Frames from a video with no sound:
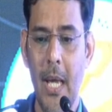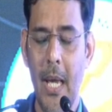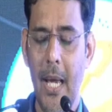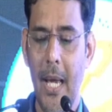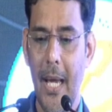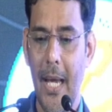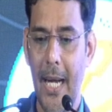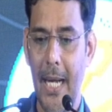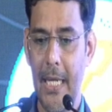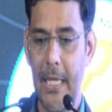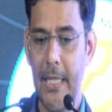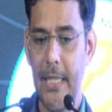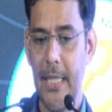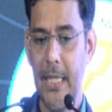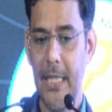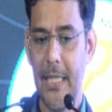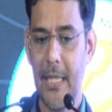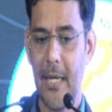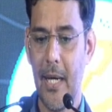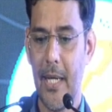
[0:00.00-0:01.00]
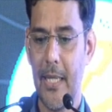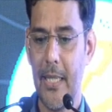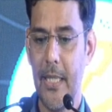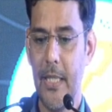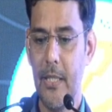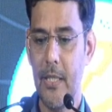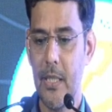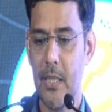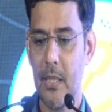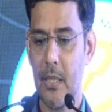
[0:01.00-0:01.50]
LDL
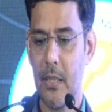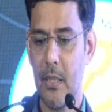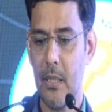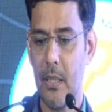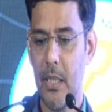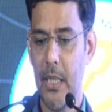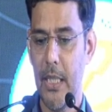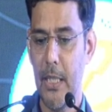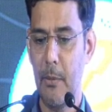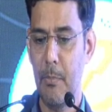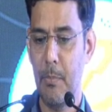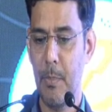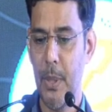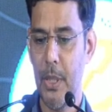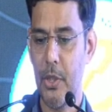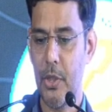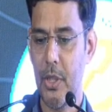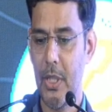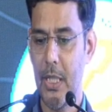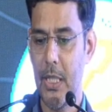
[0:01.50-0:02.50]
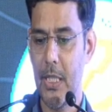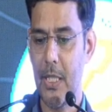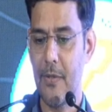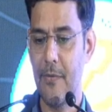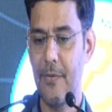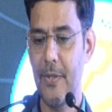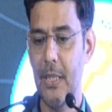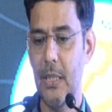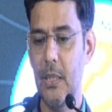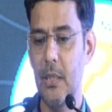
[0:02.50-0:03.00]
targets in patients
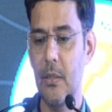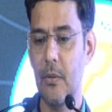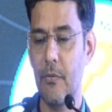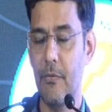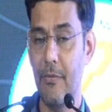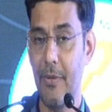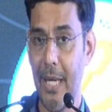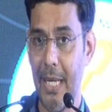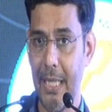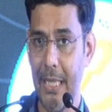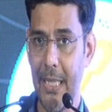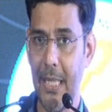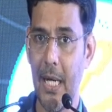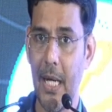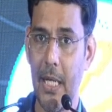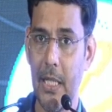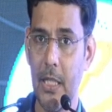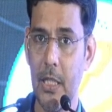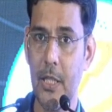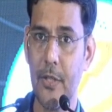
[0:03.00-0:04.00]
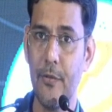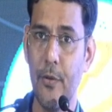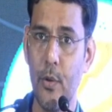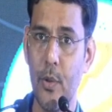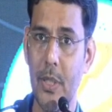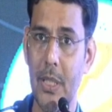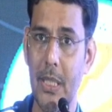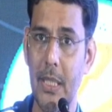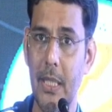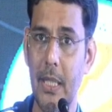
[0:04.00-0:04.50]
with very high risk for
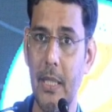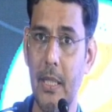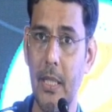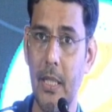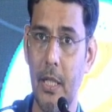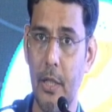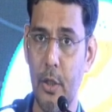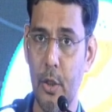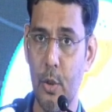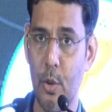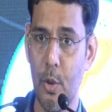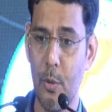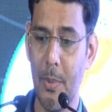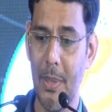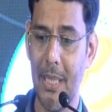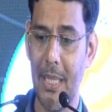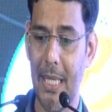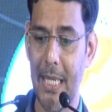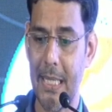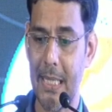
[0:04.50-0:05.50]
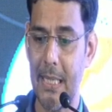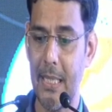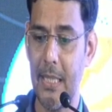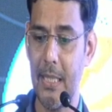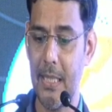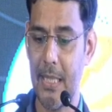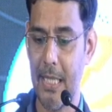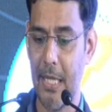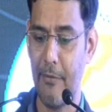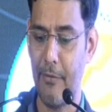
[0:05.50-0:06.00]
CAD, it should be less than
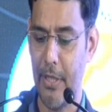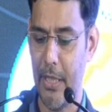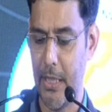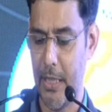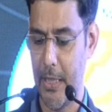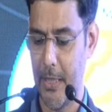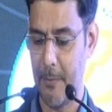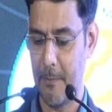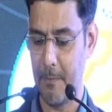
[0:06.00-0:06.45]
70.